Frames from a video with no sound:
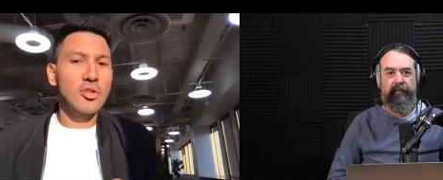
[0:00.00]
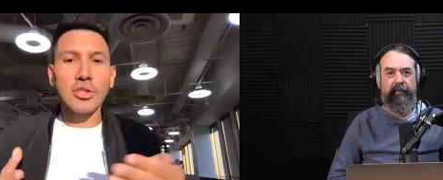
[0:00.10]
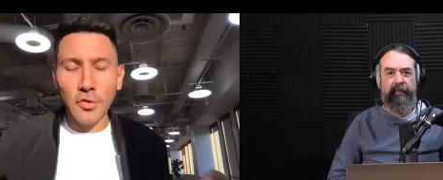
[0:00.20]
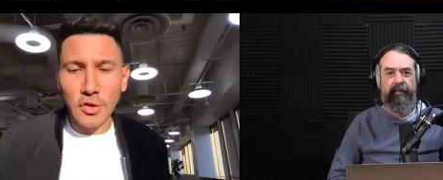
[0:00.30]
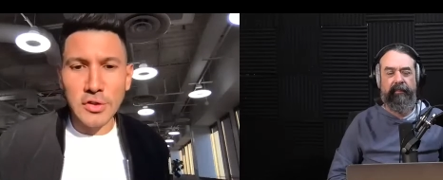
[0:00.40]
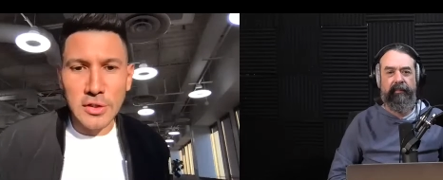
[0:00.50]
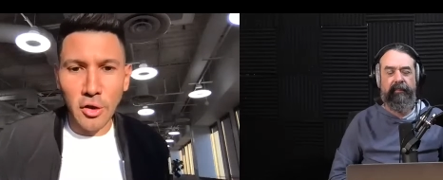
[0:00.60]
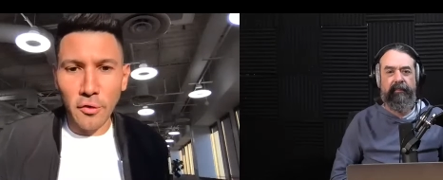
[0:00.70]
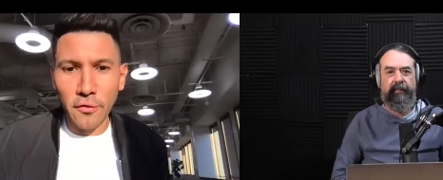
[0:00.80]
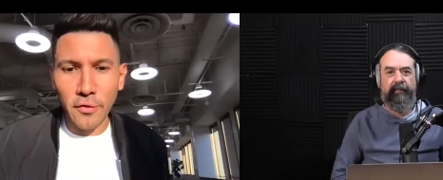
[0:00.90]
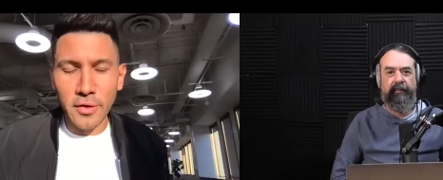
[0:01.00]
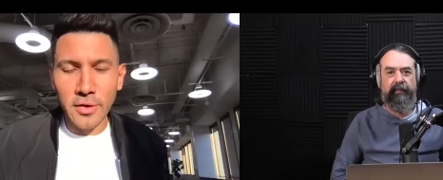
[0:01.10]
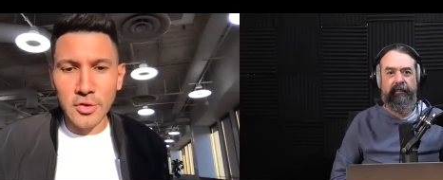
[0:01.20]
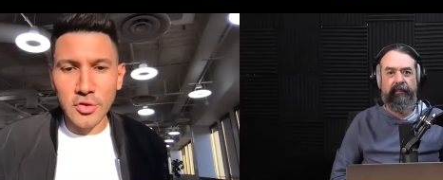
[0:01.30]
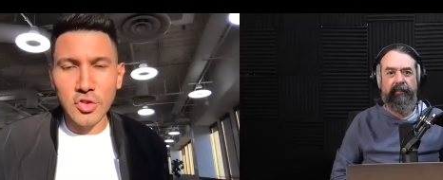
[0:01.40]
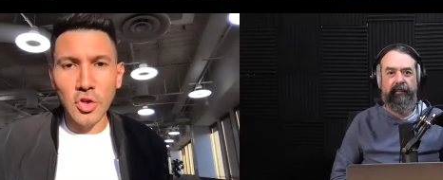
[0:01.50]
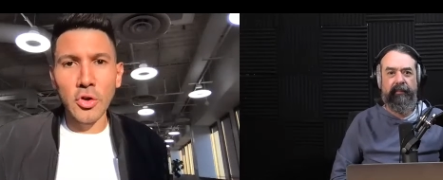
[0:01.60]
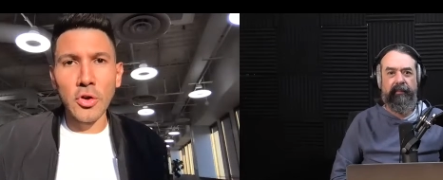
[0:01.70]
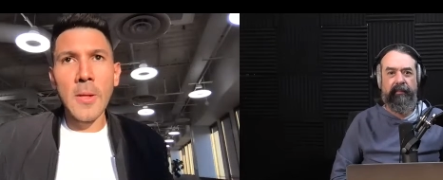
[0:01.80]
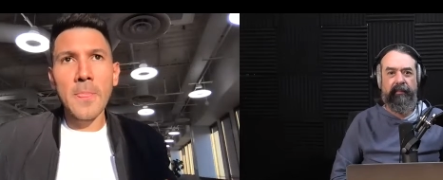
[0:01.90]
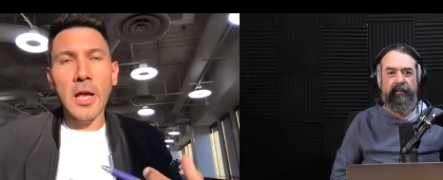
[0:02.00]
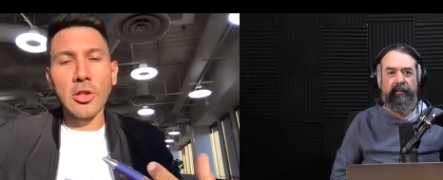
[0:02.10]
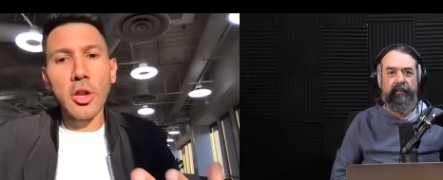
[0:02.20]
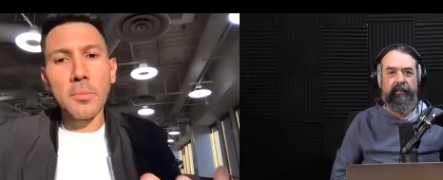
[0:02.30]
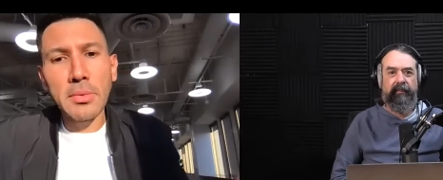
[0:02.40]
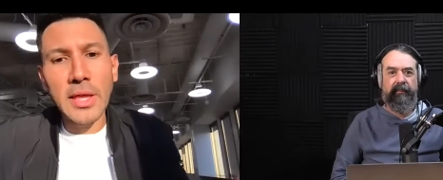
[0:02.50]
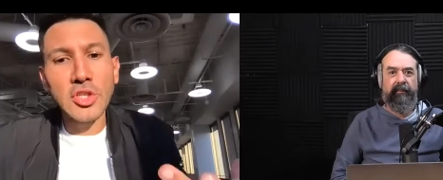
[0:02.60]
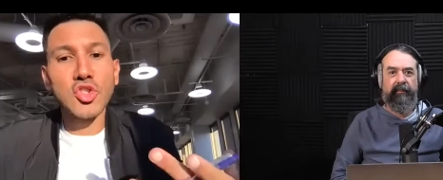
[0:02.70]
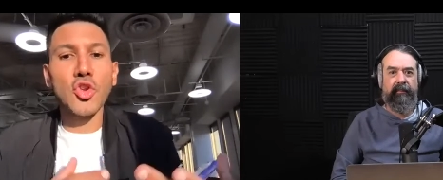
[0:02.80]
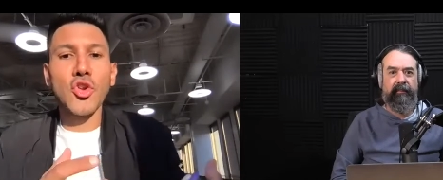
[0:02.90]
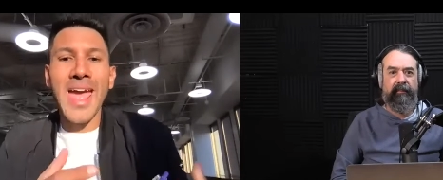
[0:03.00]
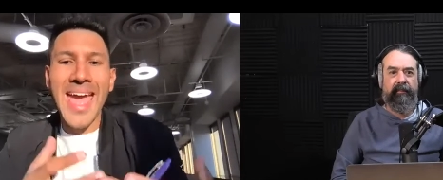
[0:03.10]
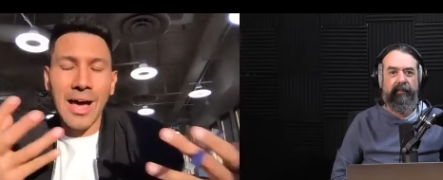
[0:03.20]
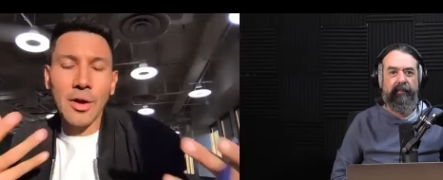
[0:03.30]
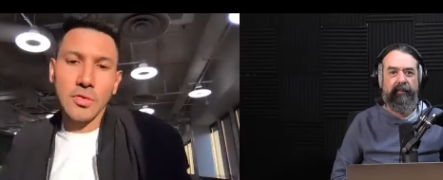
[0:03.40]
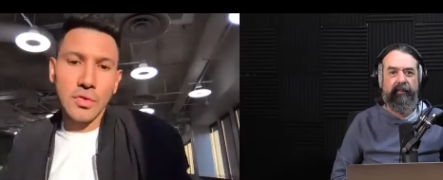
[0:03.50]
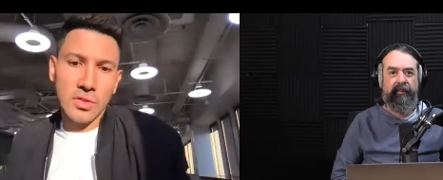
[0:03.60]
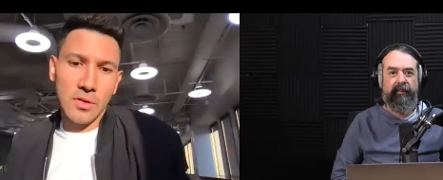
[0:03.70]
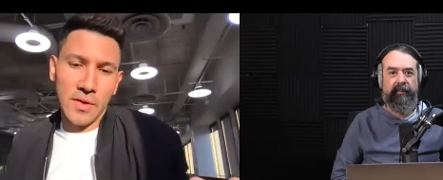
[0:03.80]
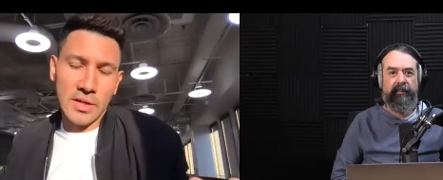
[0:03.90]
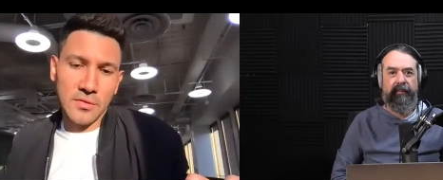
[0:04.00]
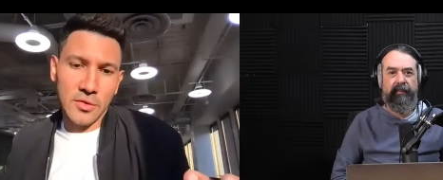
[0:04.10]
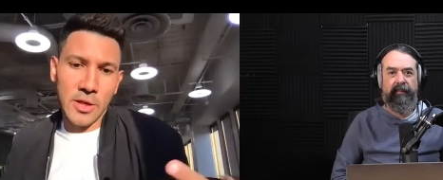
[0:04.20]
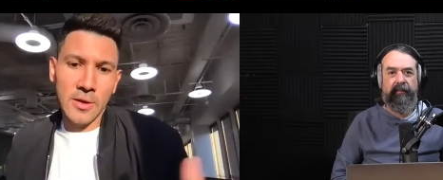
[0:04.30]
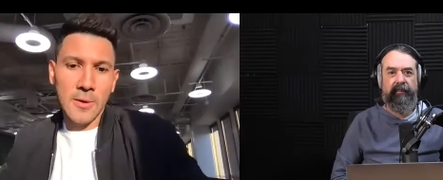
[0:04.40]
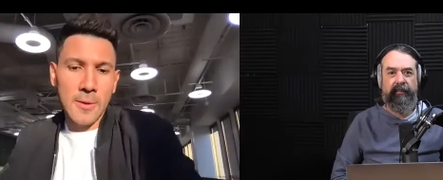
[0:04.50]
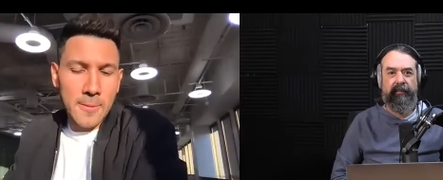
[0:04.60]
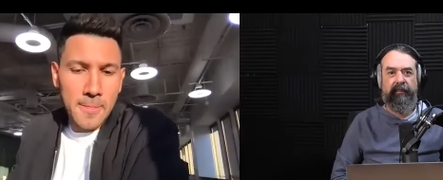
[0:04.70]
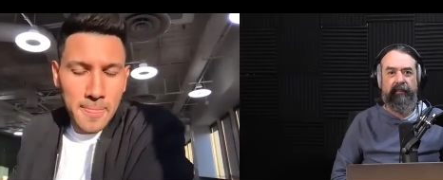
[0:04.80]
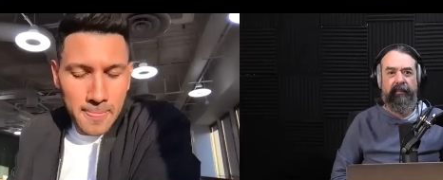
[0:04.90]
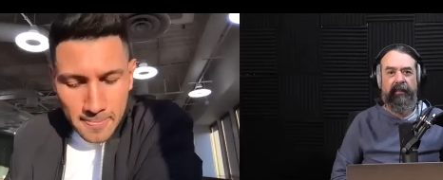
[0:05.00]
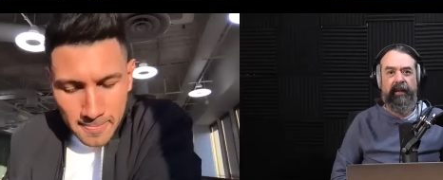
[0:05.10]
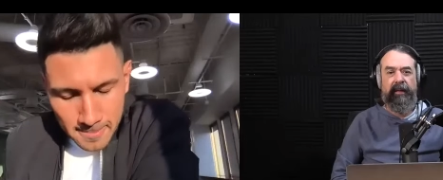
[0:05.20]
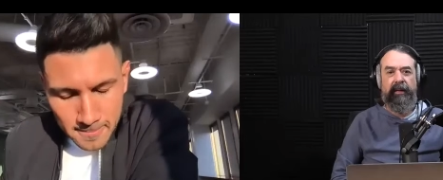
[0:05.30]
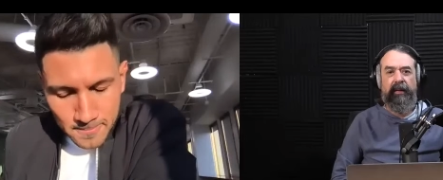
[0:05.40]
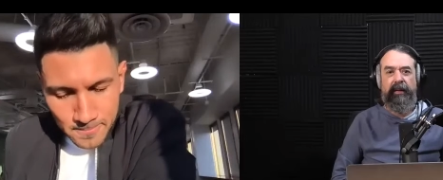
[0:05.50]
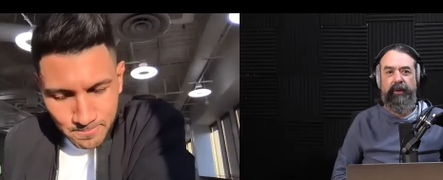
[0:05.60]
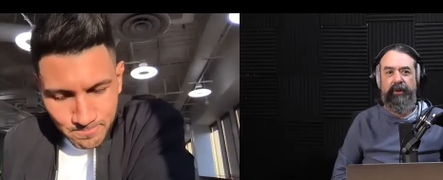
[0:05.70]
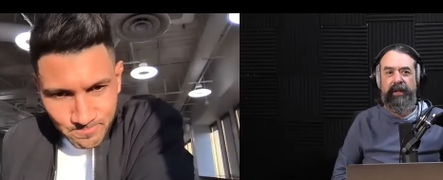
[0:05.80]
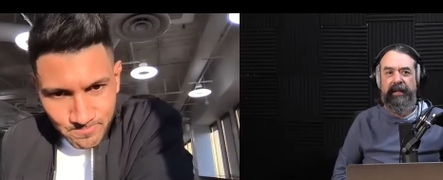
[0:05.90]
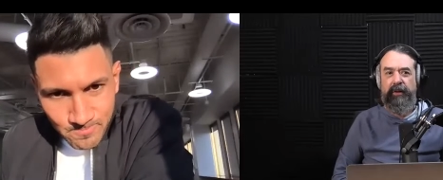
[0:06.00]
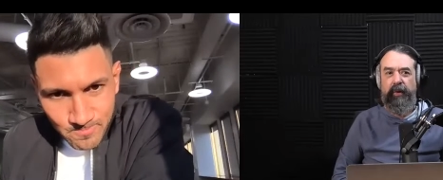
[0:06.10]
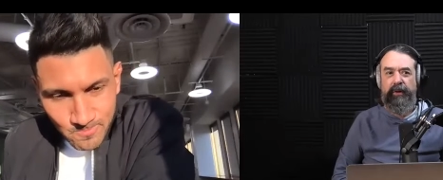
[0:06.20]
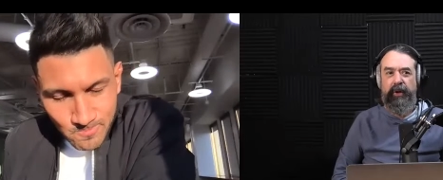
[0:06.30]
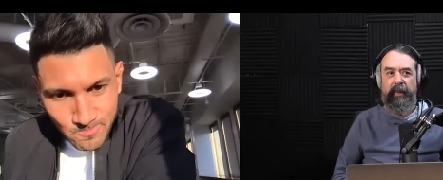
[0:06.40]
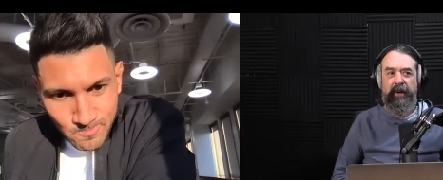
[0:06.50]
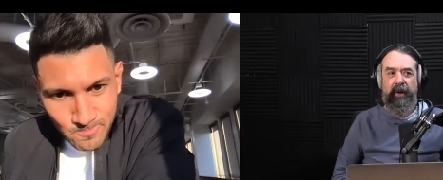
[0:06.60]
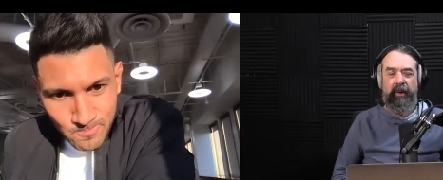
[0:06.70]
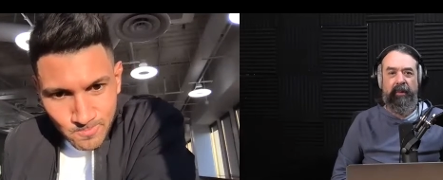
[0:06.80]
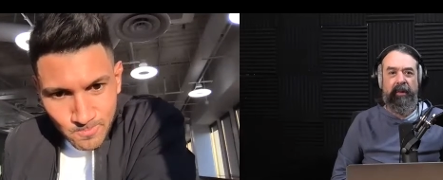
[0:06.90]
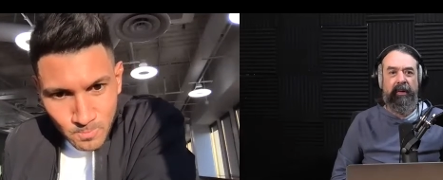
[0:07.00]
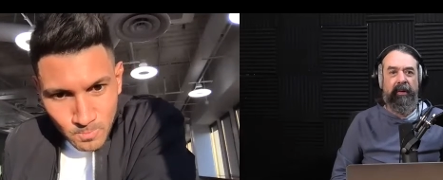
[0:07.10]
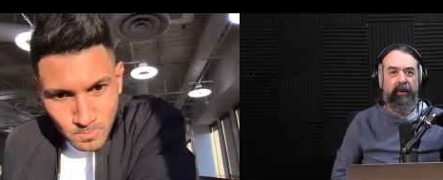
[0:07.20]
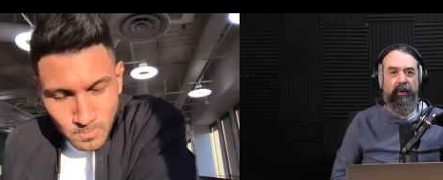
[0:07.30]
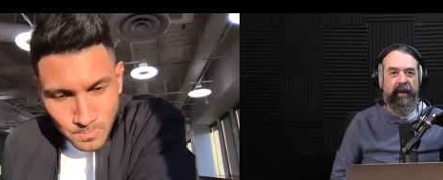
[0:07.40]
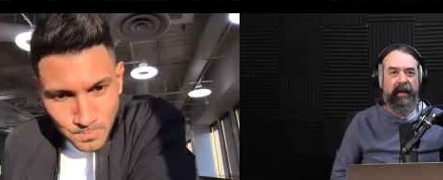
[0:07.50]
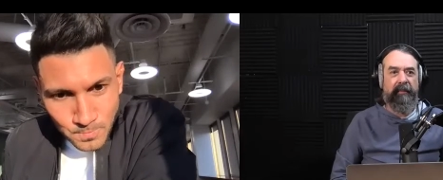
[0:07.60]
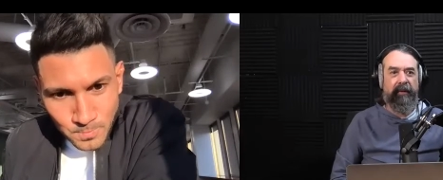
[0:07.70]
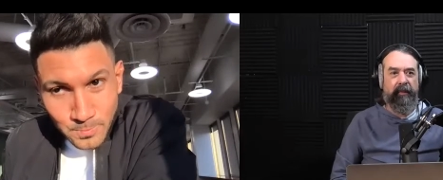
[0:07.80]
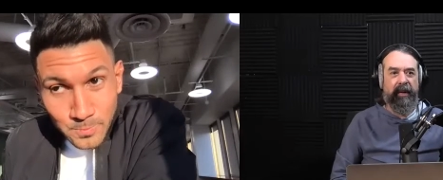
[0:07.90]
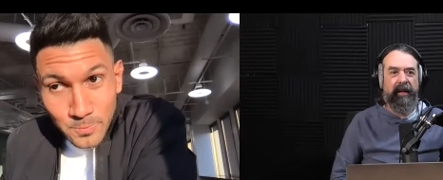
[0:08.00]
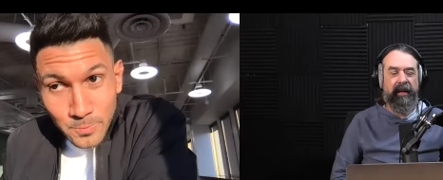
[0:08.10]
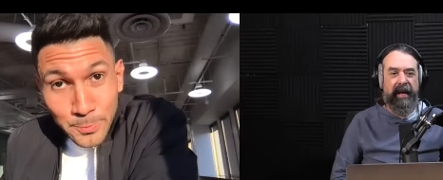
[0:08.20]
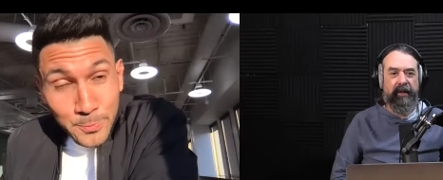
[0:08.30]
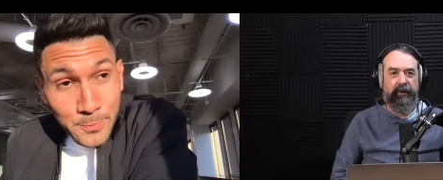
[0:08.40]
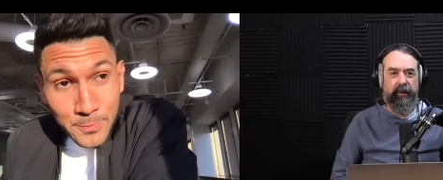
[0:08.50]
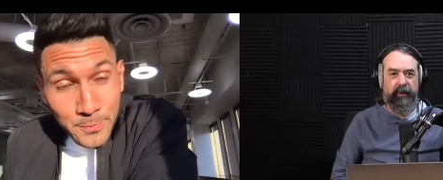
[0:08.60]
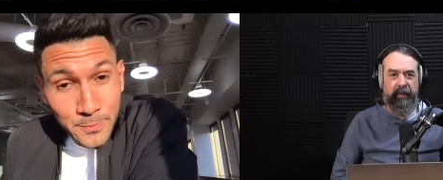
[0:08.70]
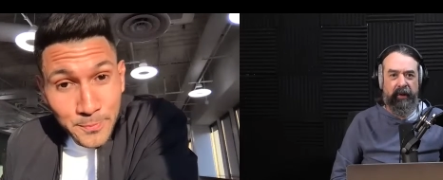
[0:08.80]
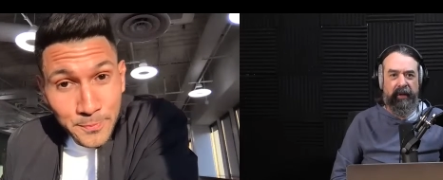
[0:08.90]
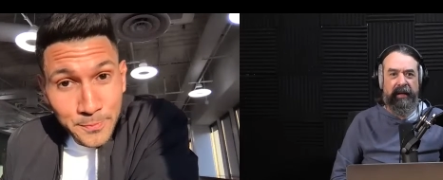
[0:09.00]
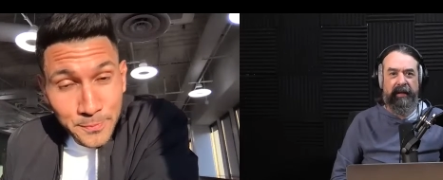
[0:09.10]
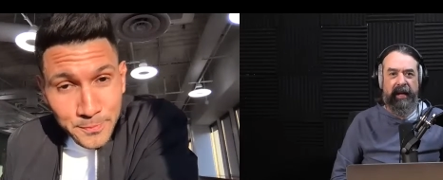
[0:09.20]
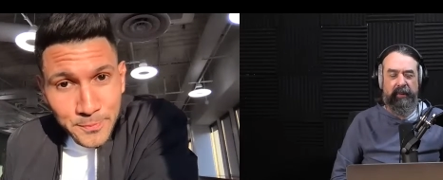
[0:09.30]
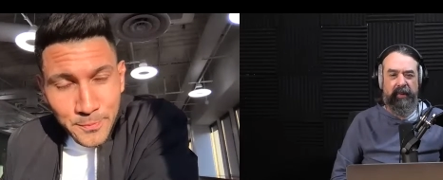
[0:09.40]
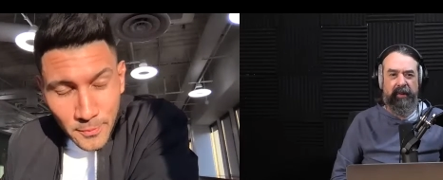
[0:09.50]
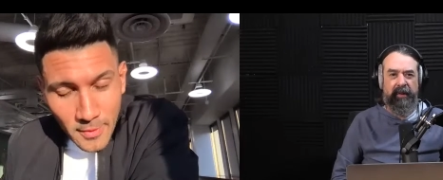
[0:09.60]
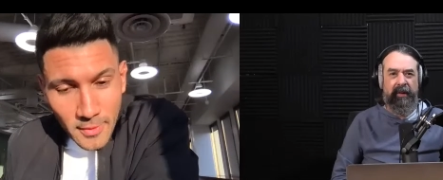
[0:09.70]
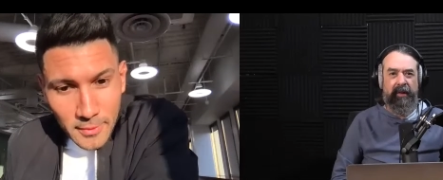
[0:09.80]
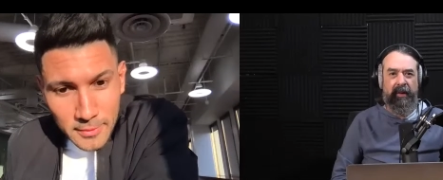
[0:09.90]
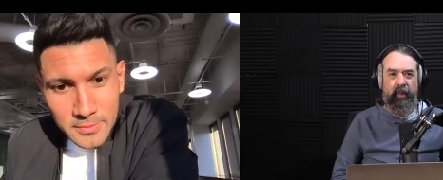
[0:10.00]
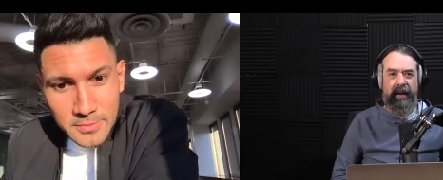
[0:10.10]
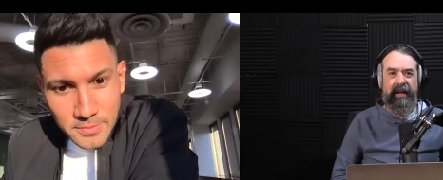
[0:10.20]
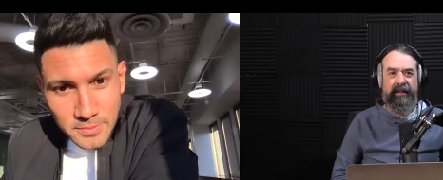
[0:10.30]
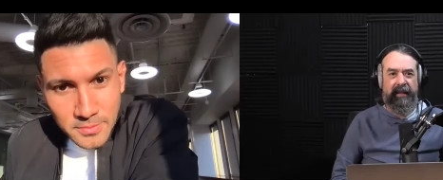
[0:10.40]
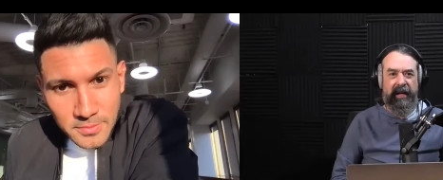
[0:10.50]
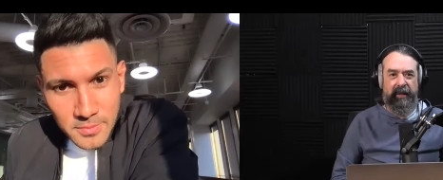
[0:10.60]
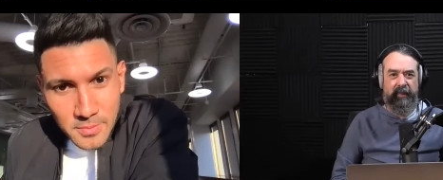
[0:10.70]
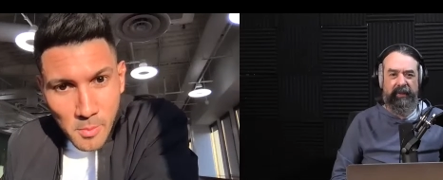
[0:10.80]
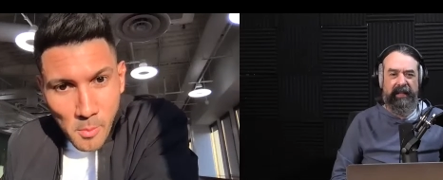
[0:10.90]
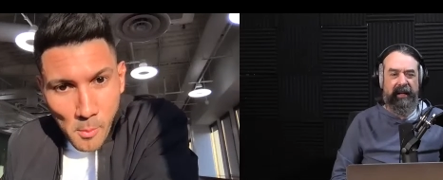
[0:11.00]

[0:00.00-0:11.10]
Speaker 1: just for yourself. So a lot of people they just don't know how to use it effectively.
Speaker 2: So JJ, you always hear about you know, you need to be engaged on social media, you need engagement. What is engagement? What does